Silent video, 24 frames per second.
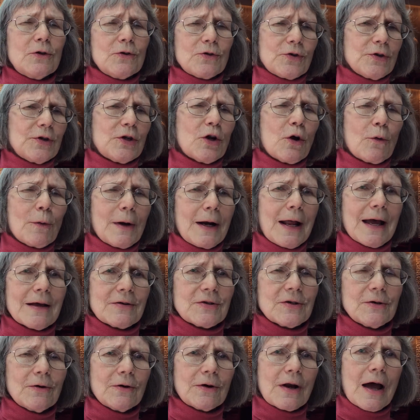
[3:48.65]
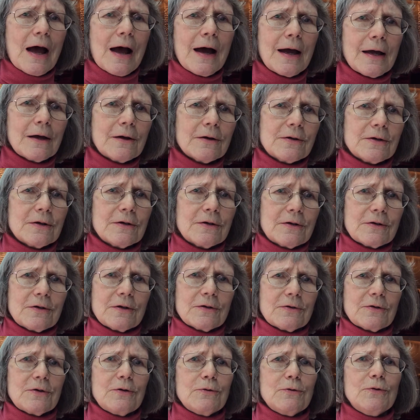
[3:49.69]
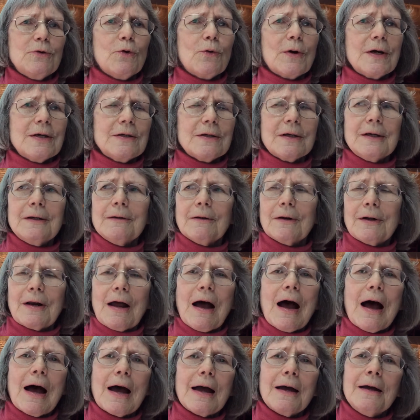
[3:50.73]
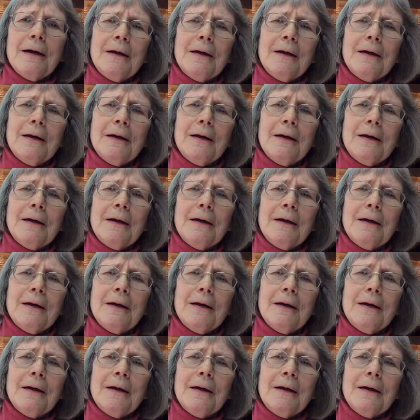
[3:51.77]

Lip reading: Usually no one has it on high because it's just too noisy on high.